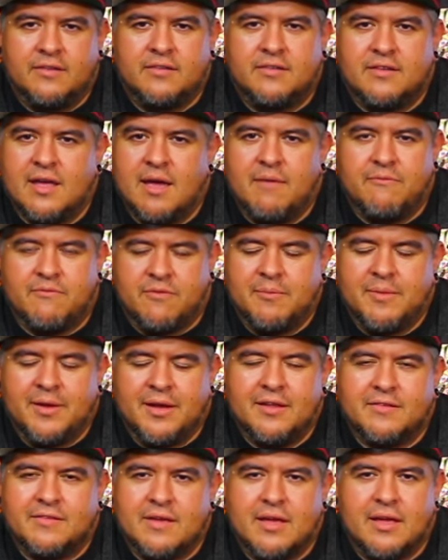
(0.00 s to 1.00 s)
It's time for
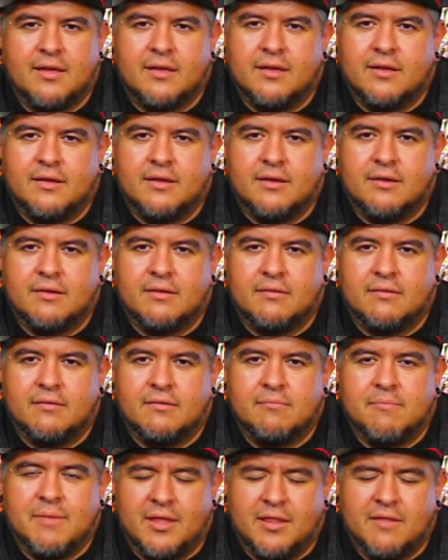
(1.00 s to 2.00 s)
me to say,
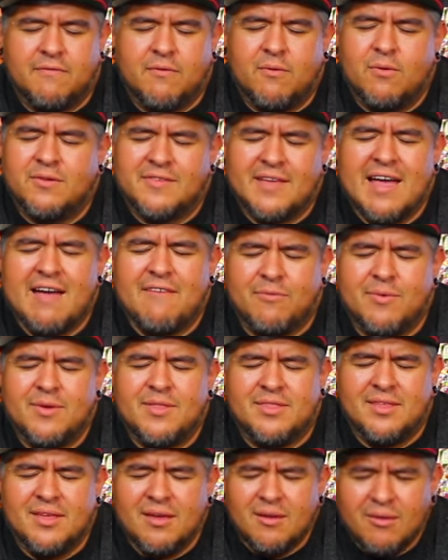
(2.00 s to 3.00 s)
may the Force
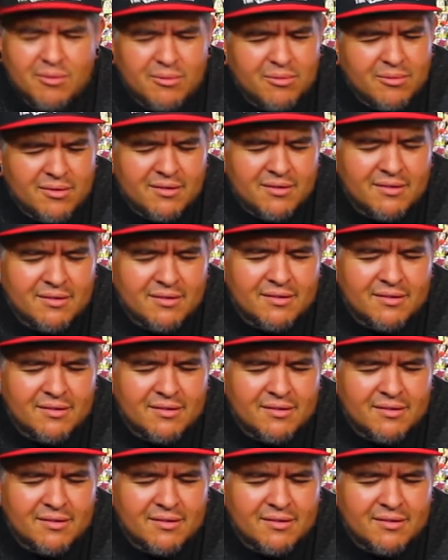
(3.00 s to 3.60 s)
have with you.